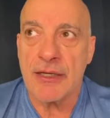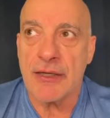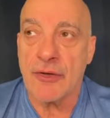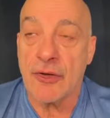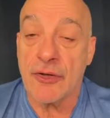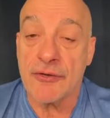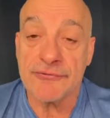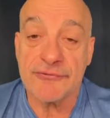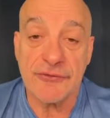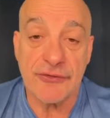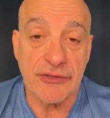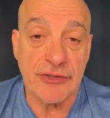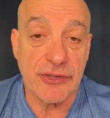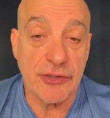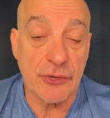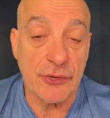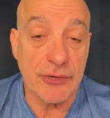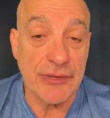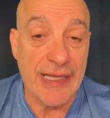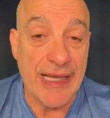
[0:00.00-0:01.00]
Also, you
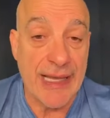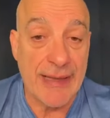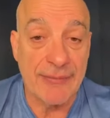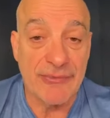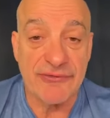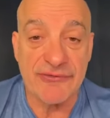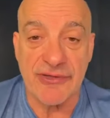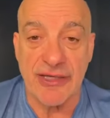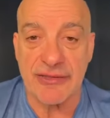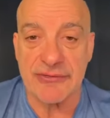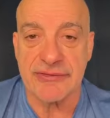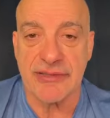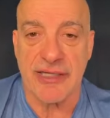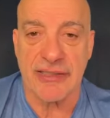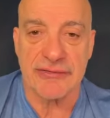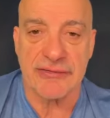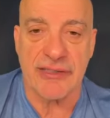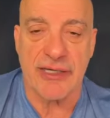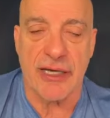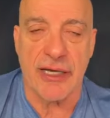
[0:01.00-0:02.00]
can go to
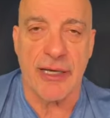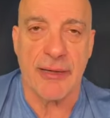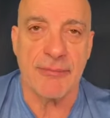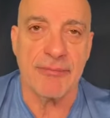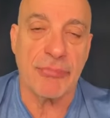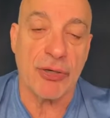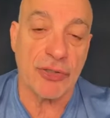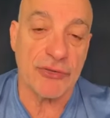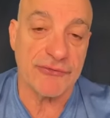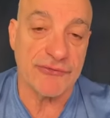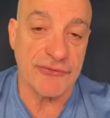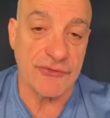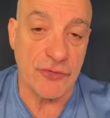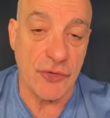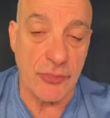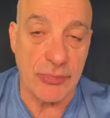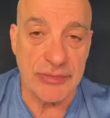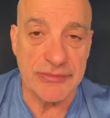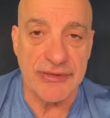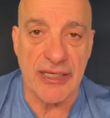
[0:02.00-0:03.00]
Amazon.com,
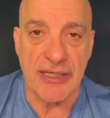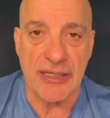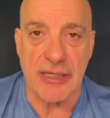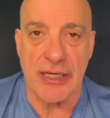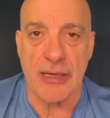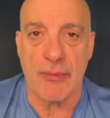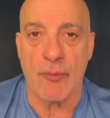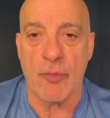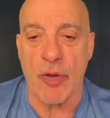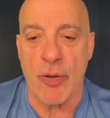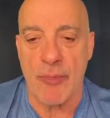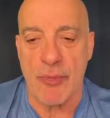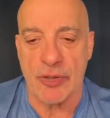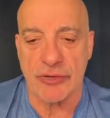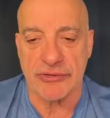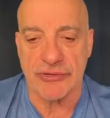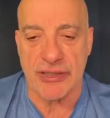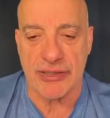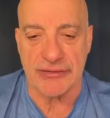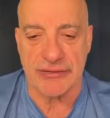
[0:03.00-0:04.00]
BarnesandNoble.com,
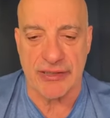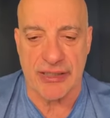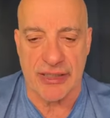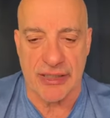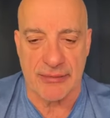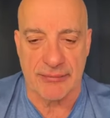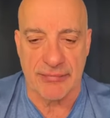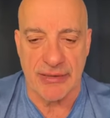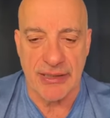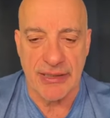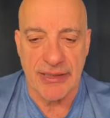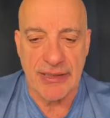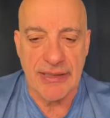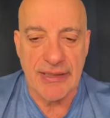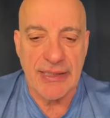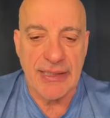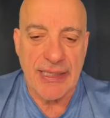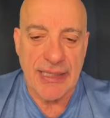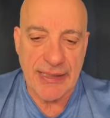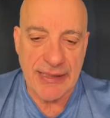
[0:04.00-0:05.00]
Walmart.com,
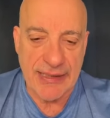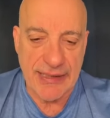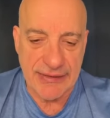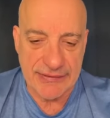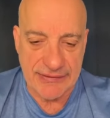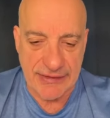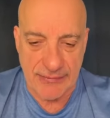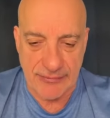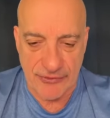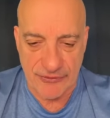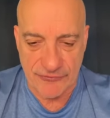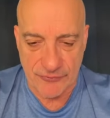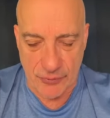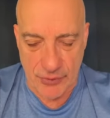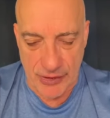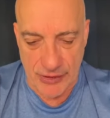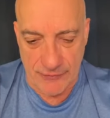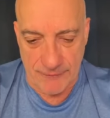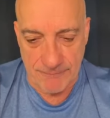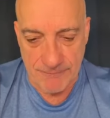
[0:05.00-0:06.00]
and get them as
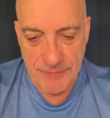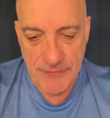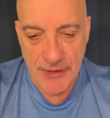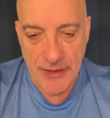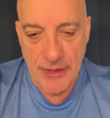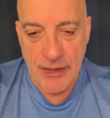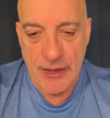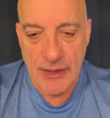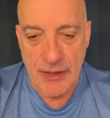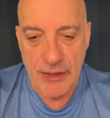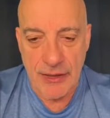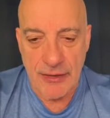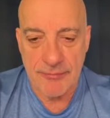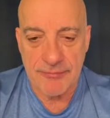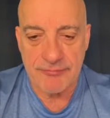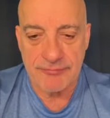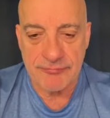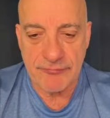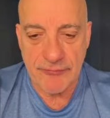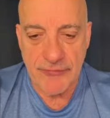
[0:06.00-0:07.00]
well.
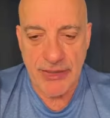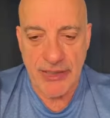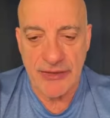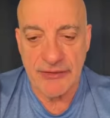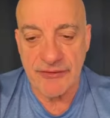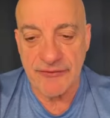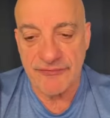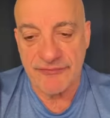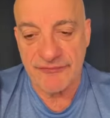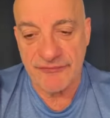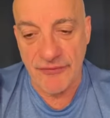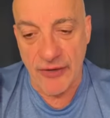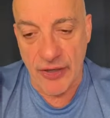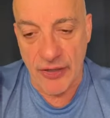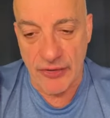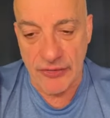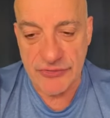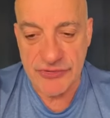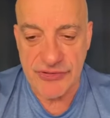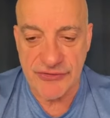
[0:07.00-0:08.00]
In the
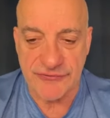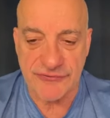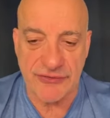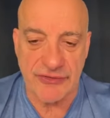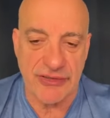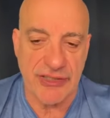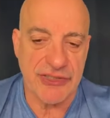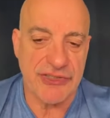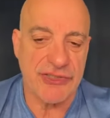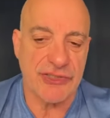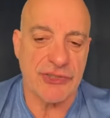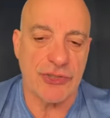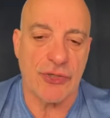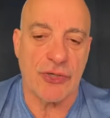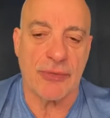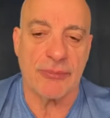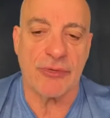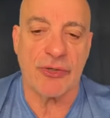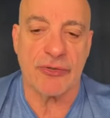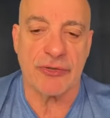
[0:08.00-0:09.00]
fall, just to let you
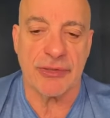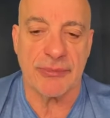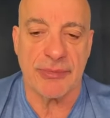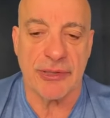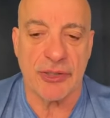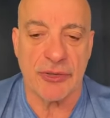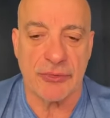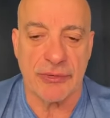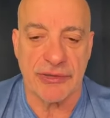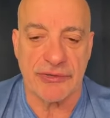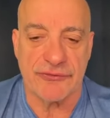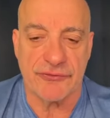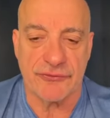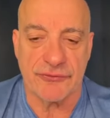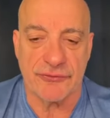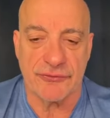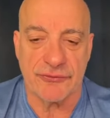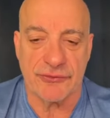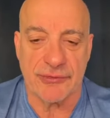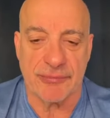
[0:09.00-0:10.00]
know, I'm going to be going
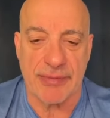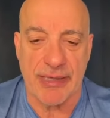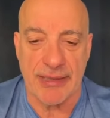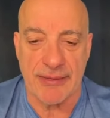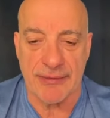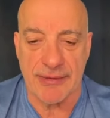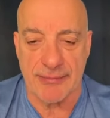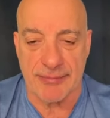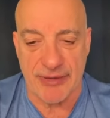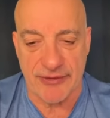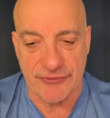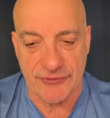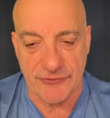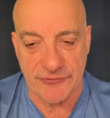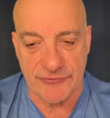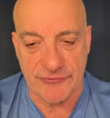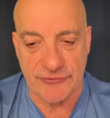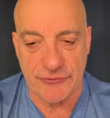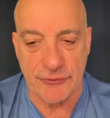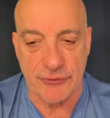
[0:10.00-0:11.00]
to the
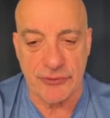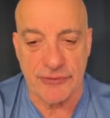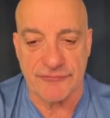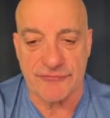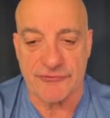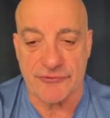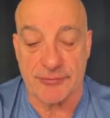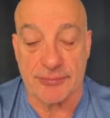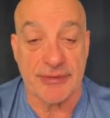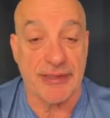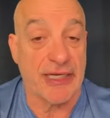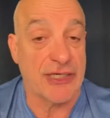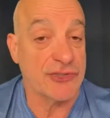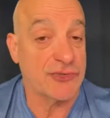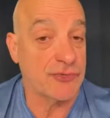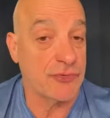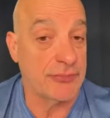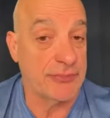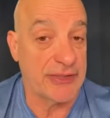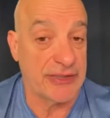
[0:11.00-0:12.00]
Bethel School of
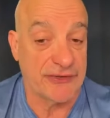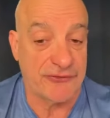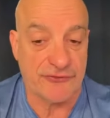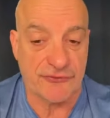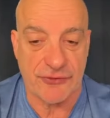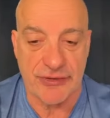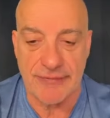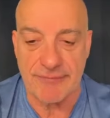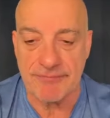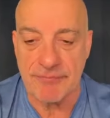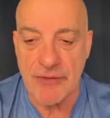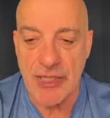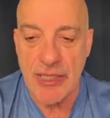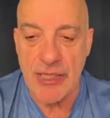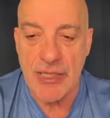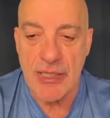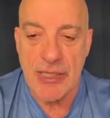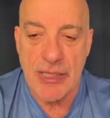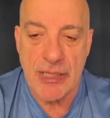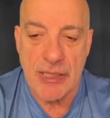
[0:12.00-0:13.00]
Supernatural Ministry.
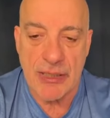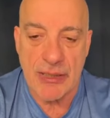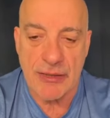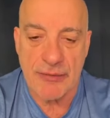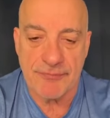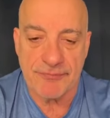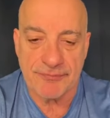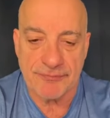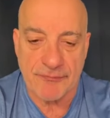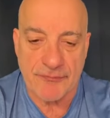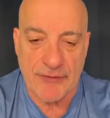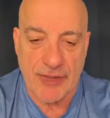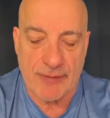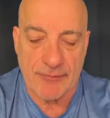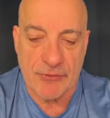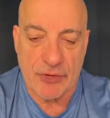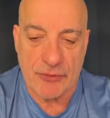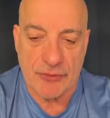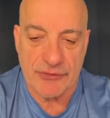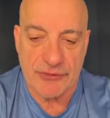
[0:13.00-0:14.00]
I'm
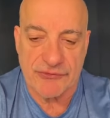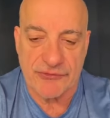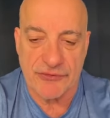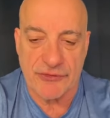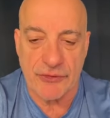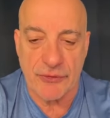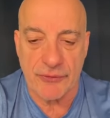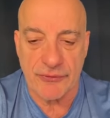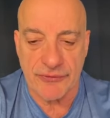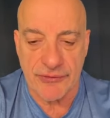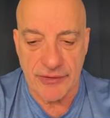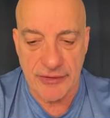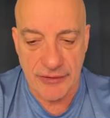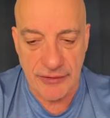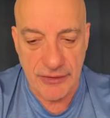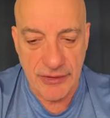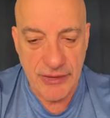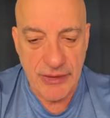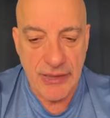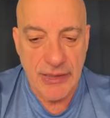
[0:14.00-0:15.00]
going to go
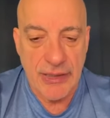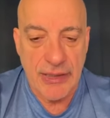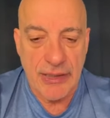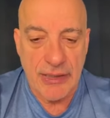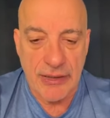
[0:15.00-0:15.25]
there